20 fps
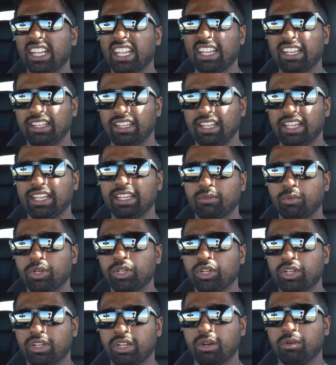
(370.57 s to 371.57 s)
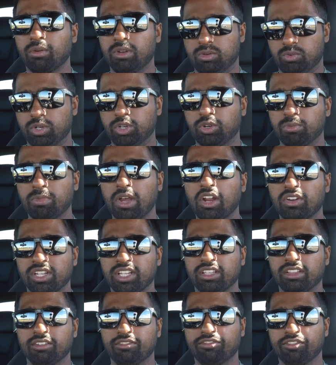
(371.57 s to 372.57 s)
and like when you're about to
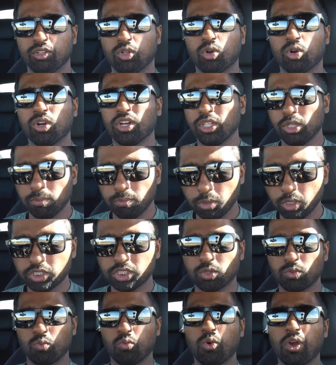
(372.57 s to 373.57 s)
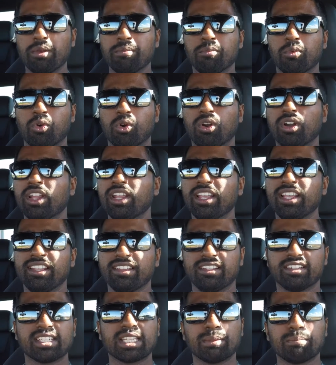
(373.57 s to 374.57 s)
hit the floor, you push it one more,
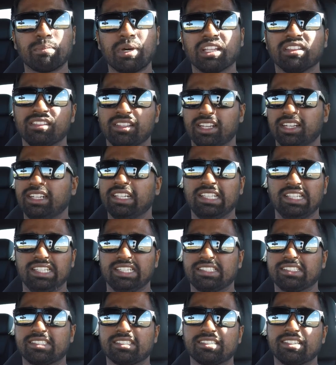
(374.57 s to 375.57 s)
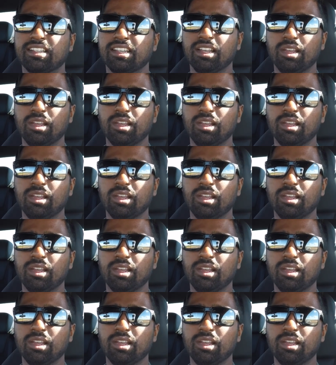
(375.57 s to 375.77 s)
there's a button that clicks.